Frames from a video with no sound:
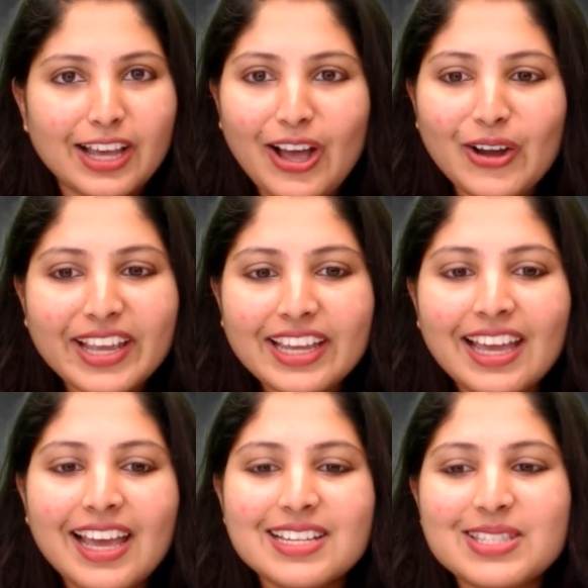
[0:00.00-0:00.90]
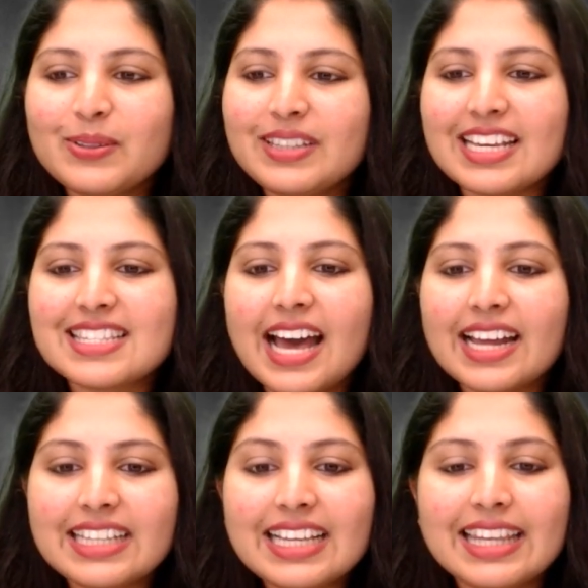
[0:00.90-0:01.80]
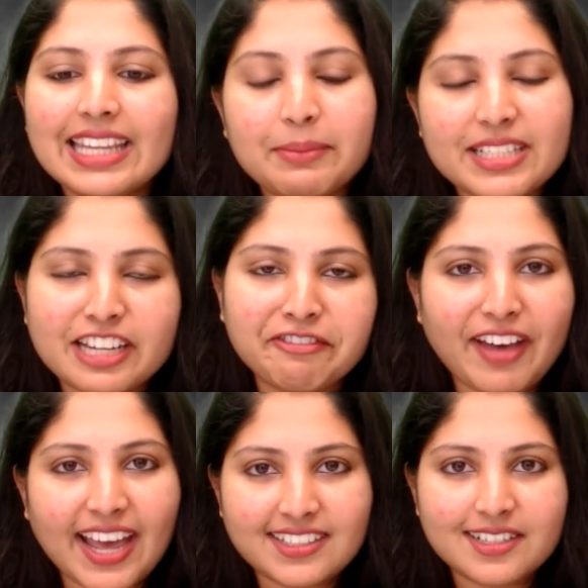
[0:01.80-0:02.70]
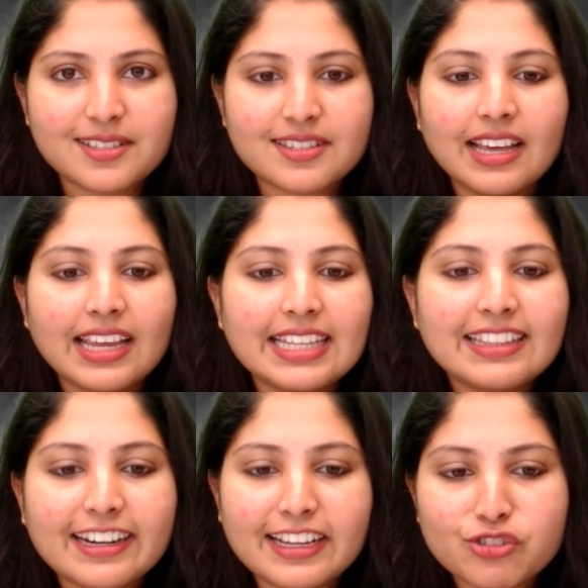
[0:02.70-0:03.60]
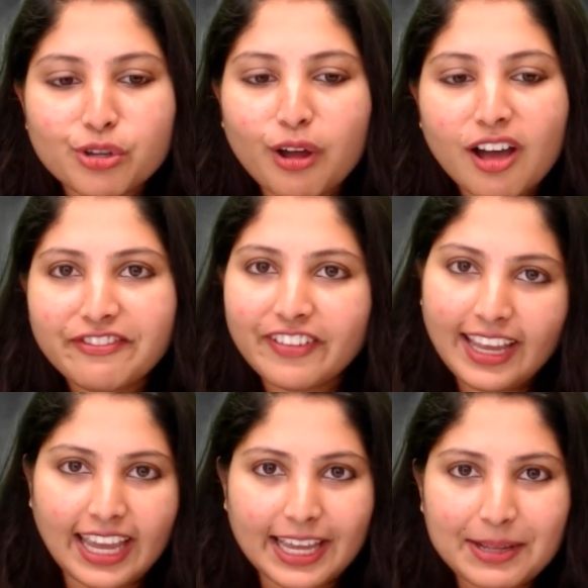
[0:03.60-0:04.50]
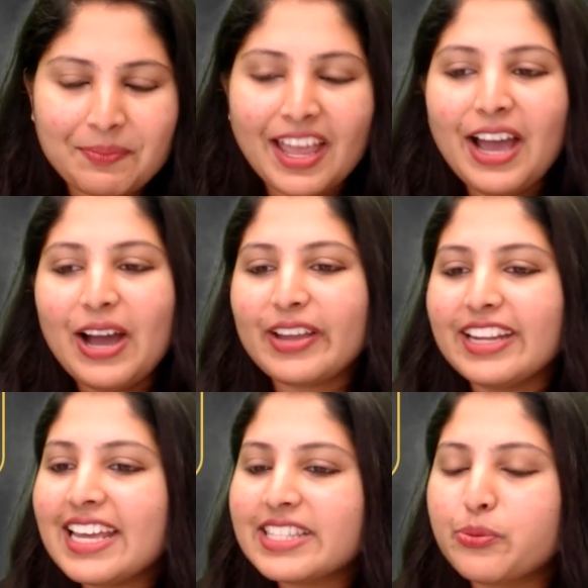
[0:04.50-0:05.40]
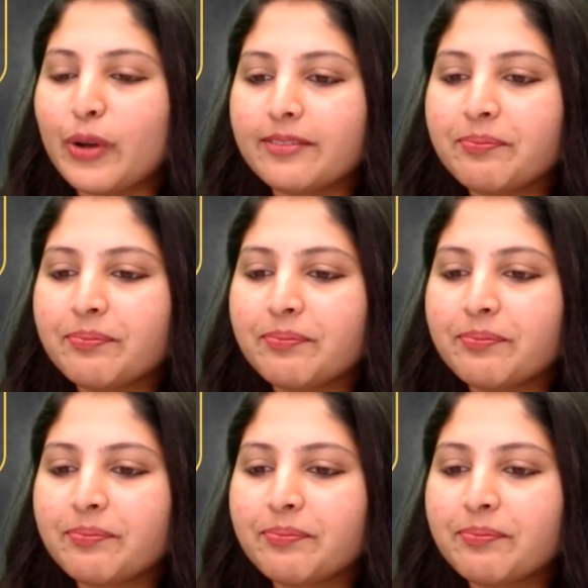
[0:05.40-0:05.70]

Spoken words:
Okay, so these are the limiting factors in the region of A. Okay, next one.